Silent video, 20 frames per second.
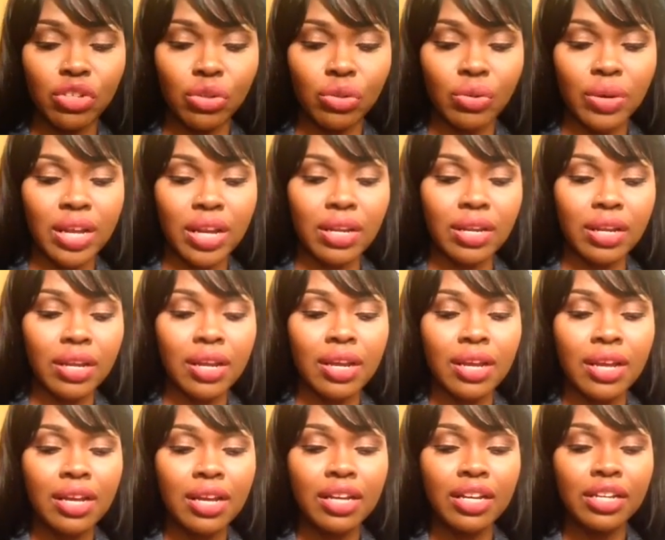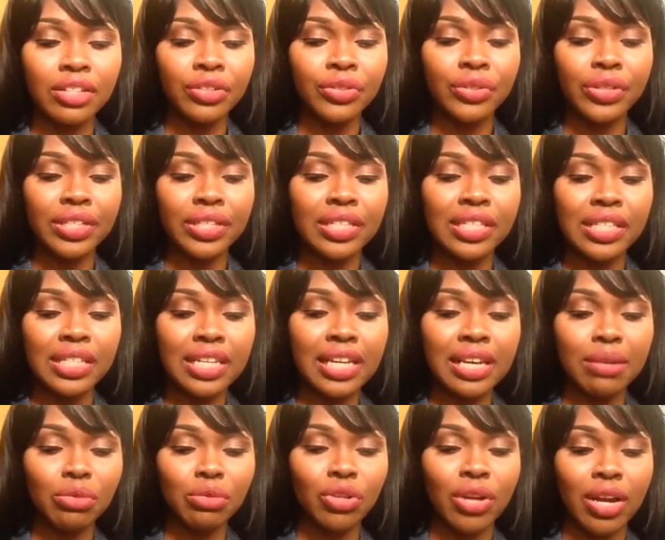to it as you can
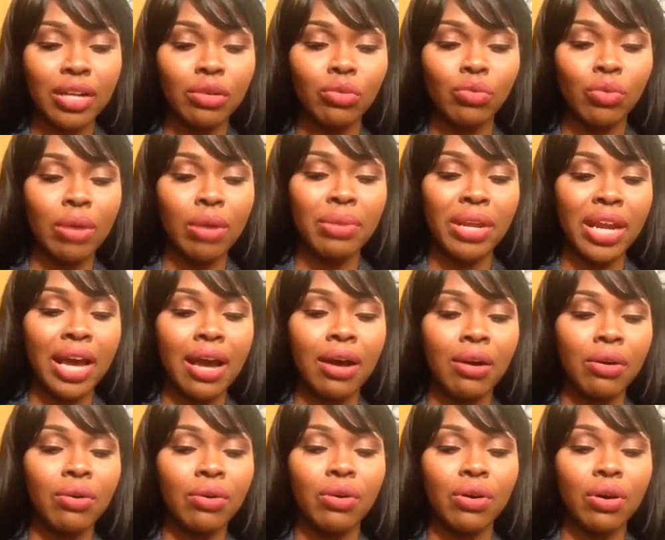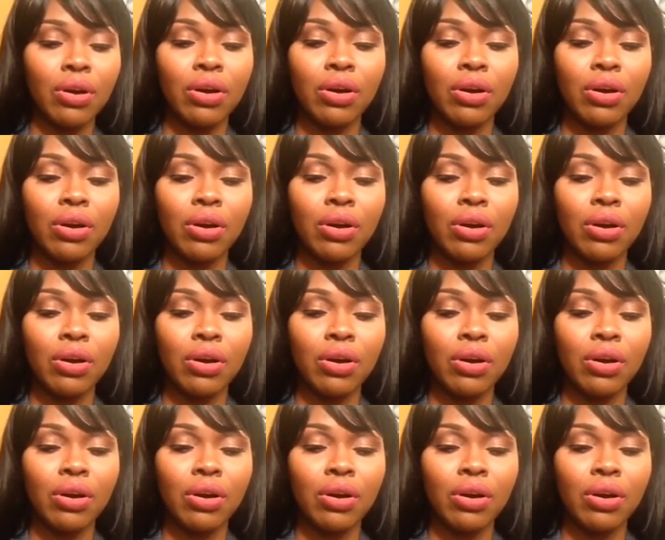see I'm trying to rub it out